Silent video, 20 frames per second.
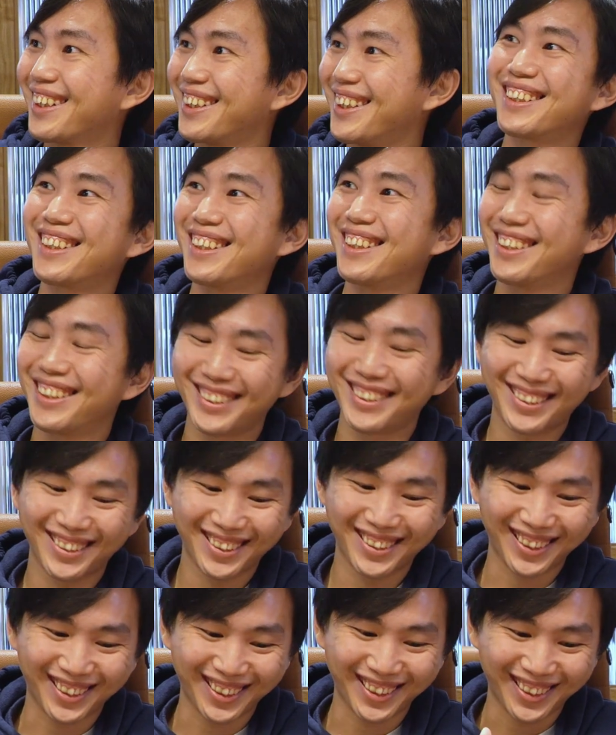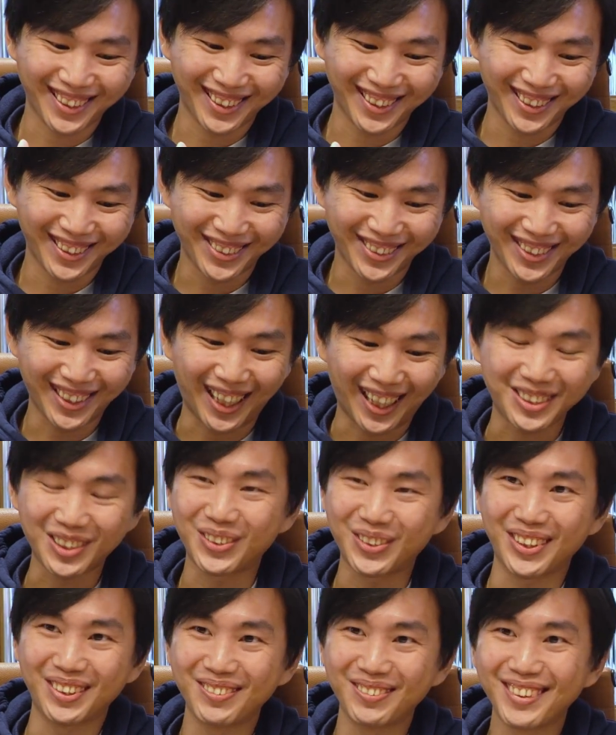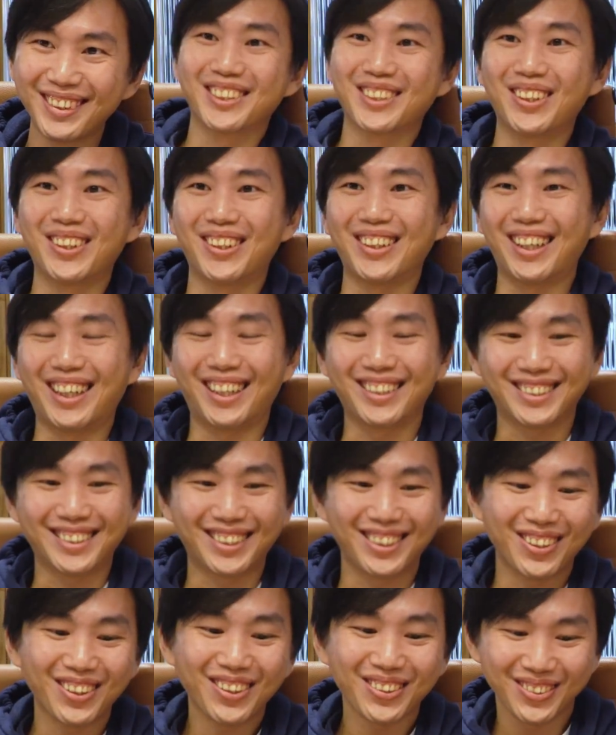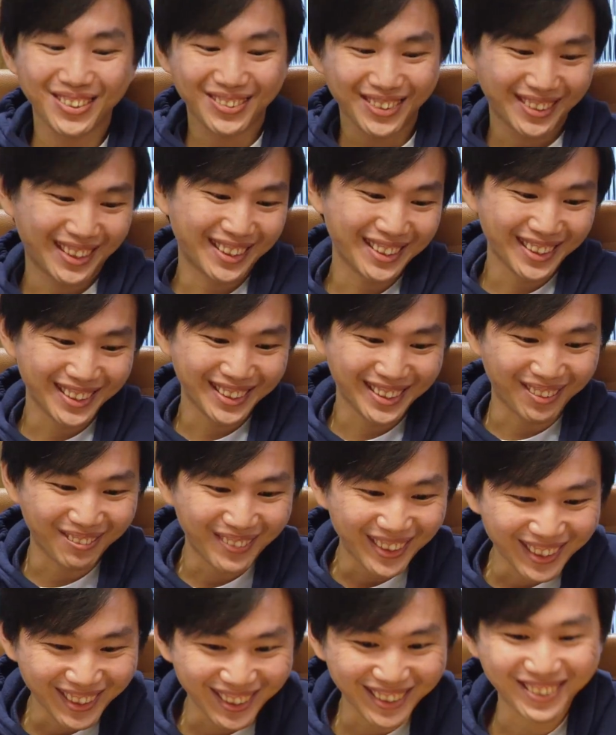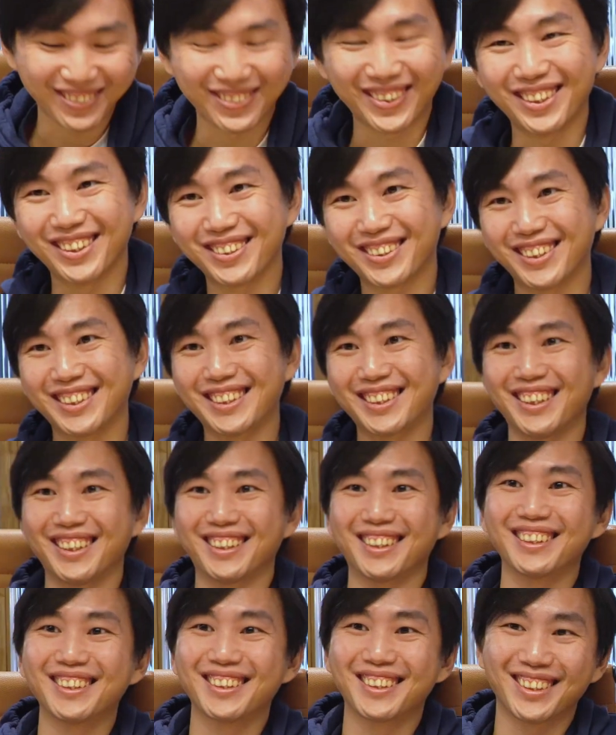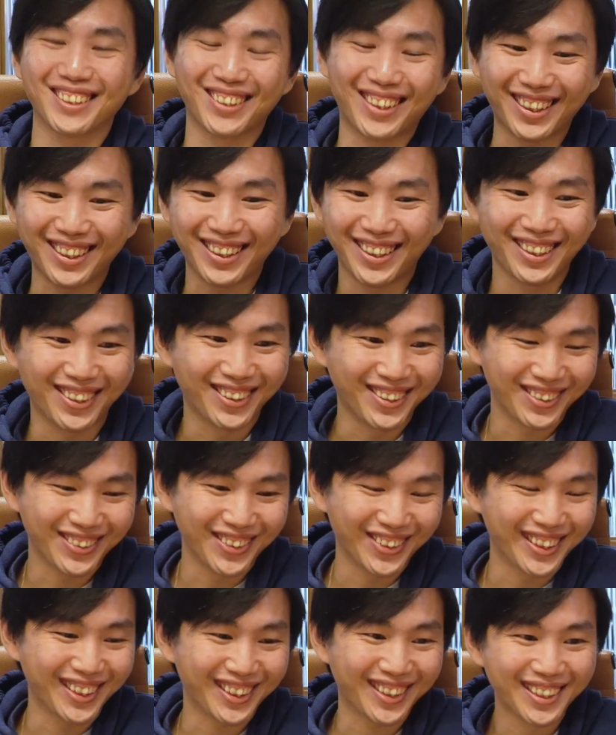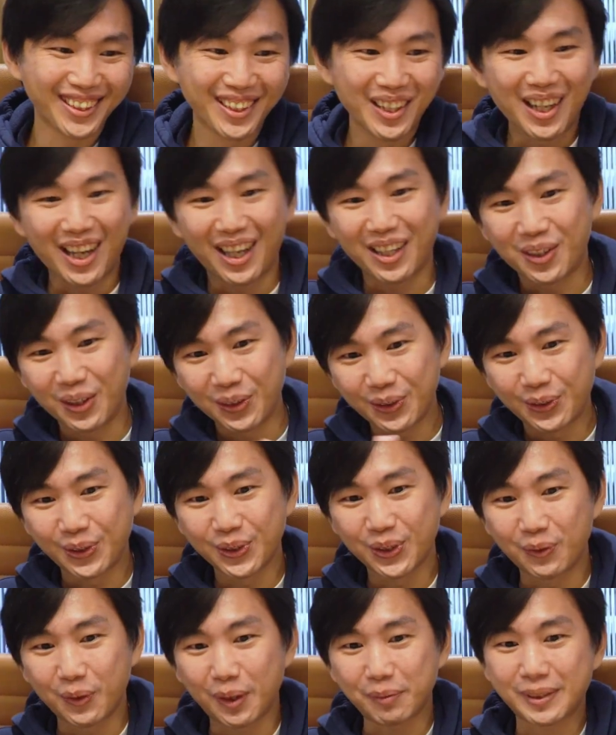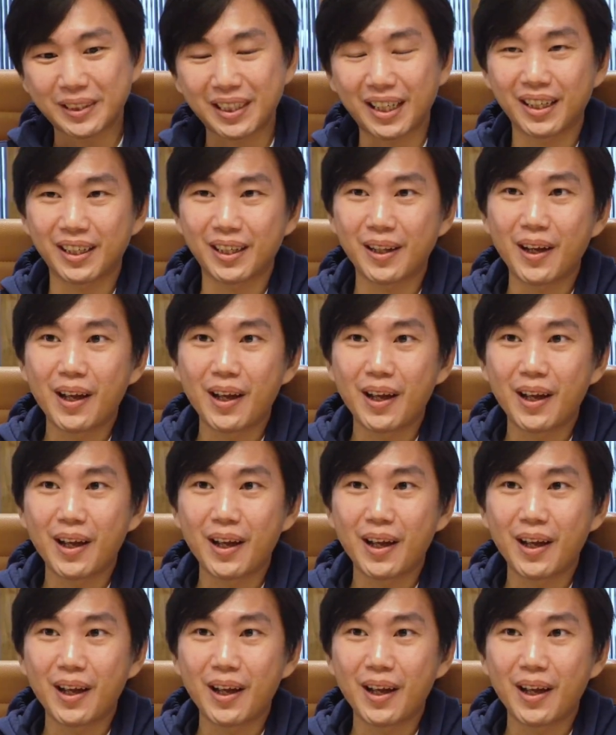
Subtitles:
Guinness ice cream. So I see, this is something that's very interesting. So I click onto it. I go to the website